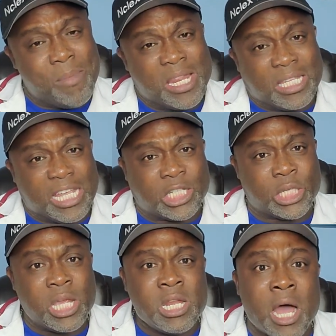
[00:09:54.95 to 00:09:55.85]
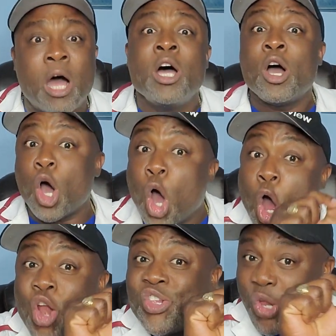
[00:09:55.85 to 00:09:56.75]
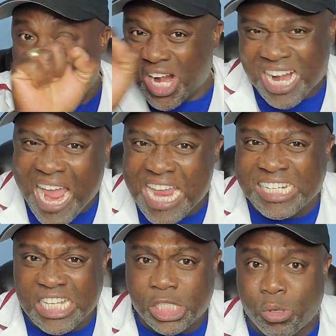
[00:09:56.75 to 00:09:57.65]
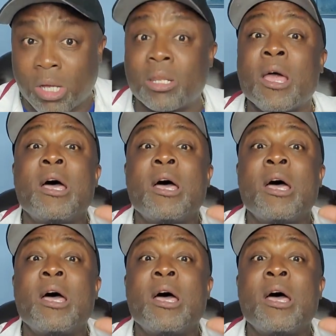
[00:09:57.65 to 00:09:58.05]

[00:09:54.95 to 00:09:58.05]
medication, underline this one.